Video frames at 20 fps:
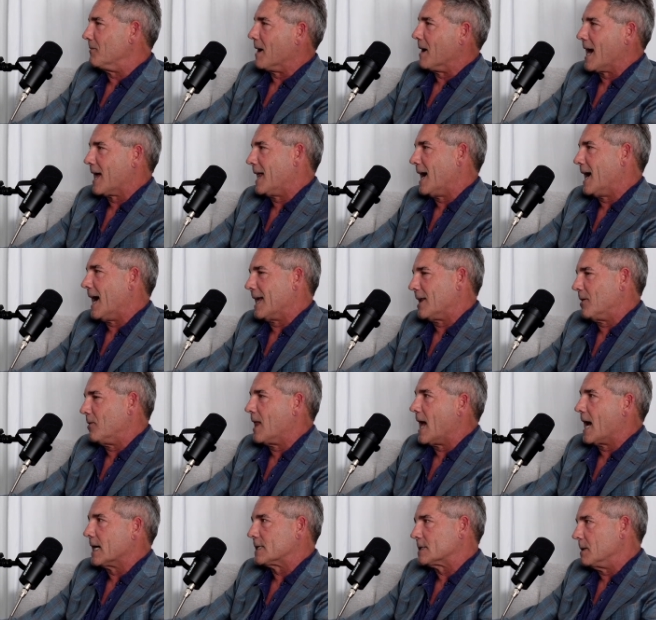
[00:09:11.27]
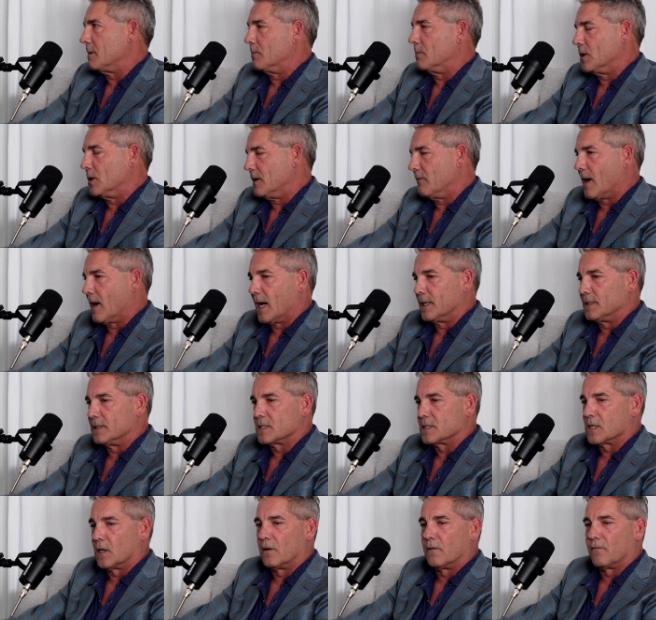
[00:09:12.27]
I don't actually believe I
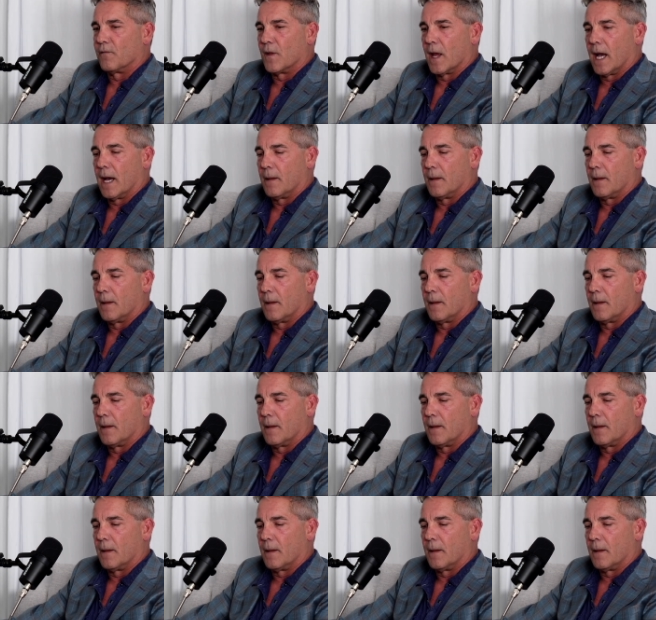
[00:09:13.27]
deserve that.